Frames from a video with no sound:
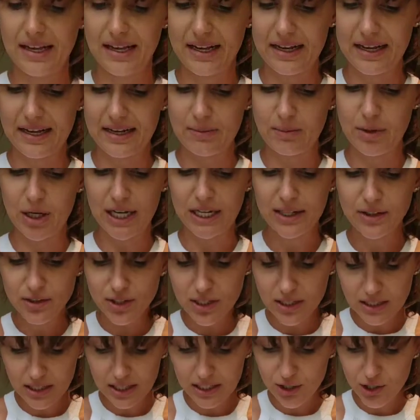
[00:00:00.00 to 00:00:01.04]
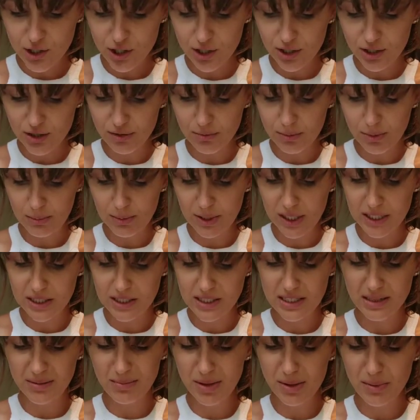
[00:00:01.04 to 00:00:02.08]
I use a glass sugar thermometer.
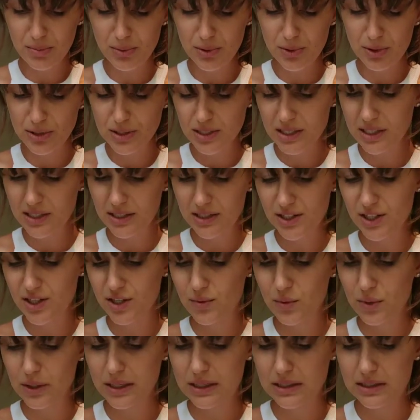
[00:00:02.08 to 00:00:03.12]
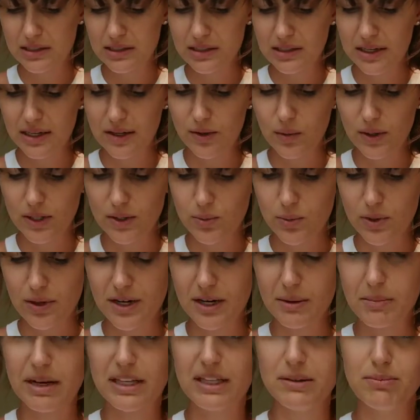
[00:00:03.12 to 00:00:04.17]
Some people use the electric ones. I always
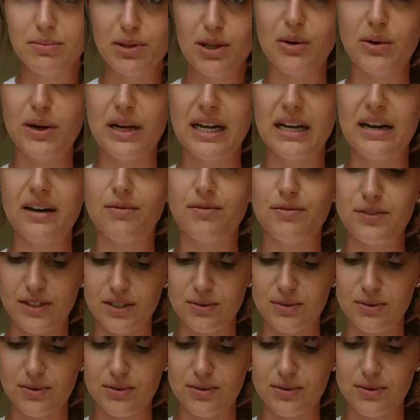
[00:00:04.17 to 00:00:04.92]
worry about them blowing up.